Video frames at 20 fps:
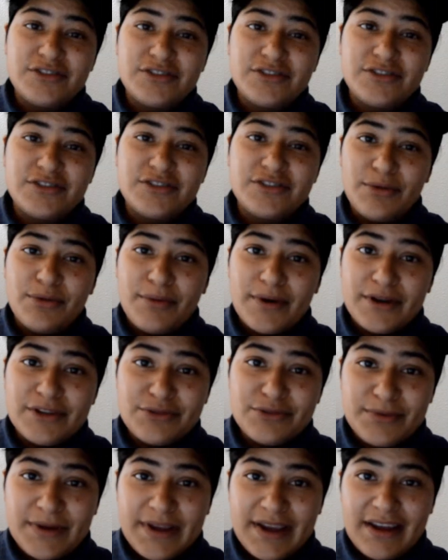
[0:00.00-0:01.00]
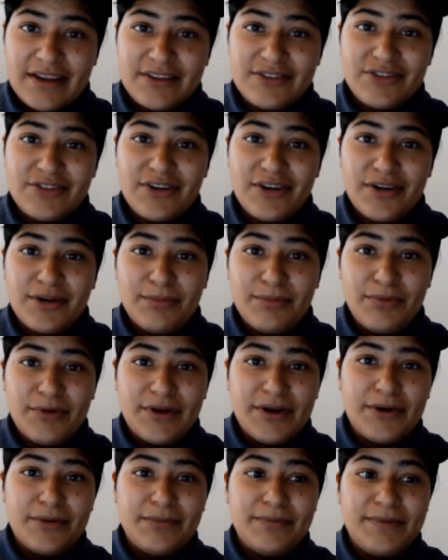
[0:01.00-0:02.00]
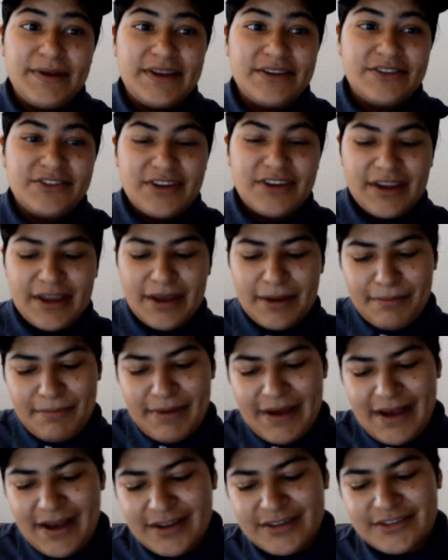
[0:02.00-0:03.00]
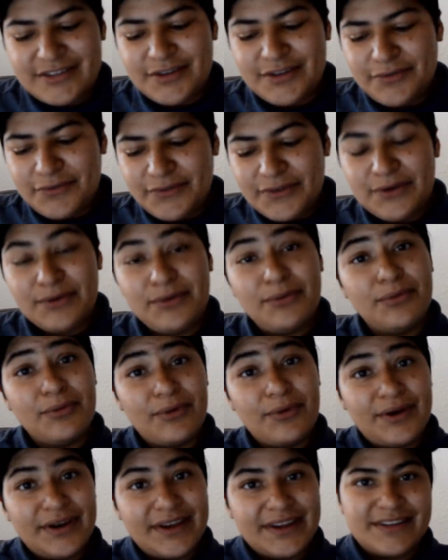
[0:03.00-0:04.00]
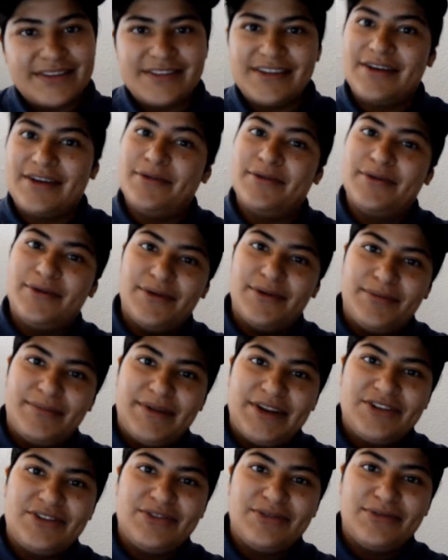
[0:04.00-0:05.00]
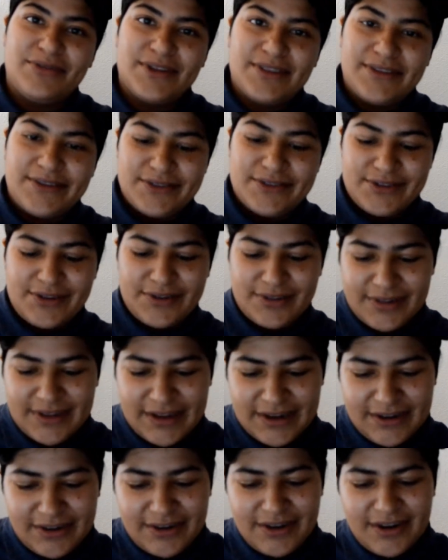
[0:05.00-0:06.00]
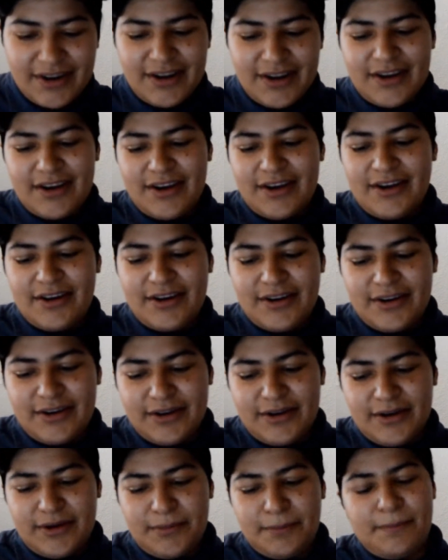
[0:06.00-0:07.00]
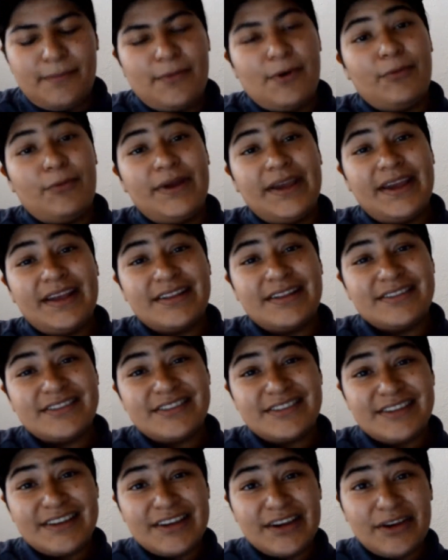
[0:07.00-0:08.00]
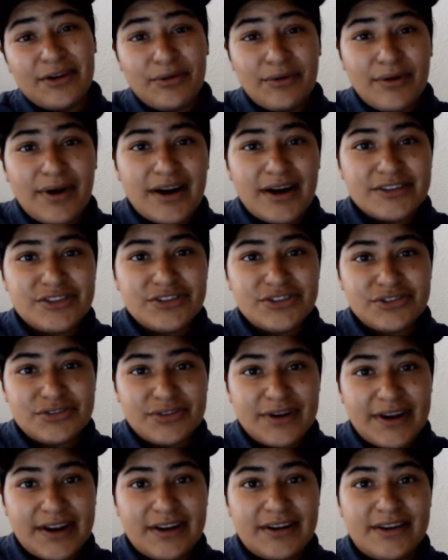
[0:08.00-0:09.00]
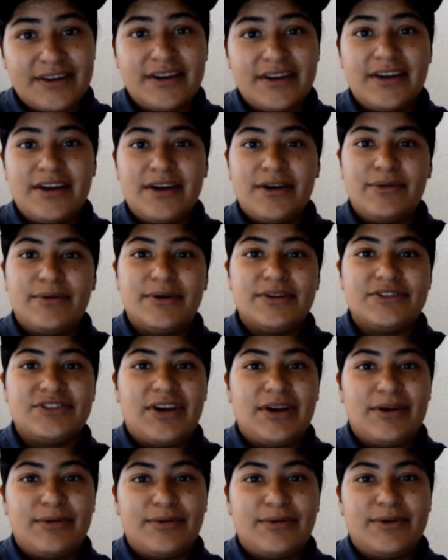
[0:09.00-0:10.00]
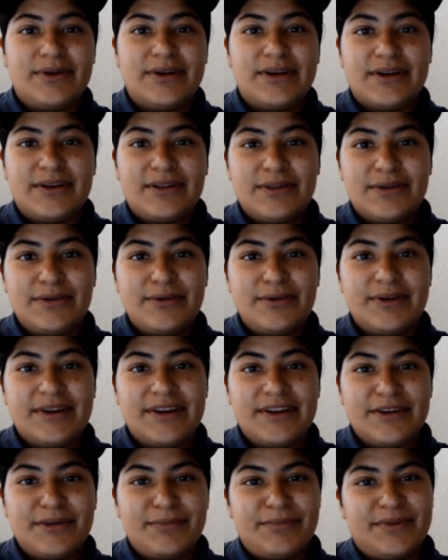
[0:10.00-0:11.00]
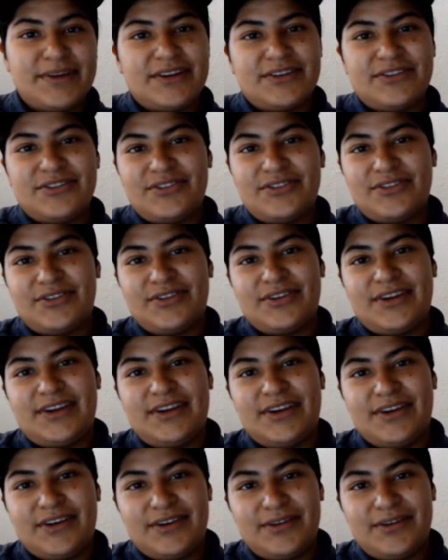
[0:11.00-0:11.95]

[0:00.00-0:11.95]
So once we enter Cabrillo Beach and get past a few groins, I will mention what those are later, we can see cross strata, which I will include in a picture here.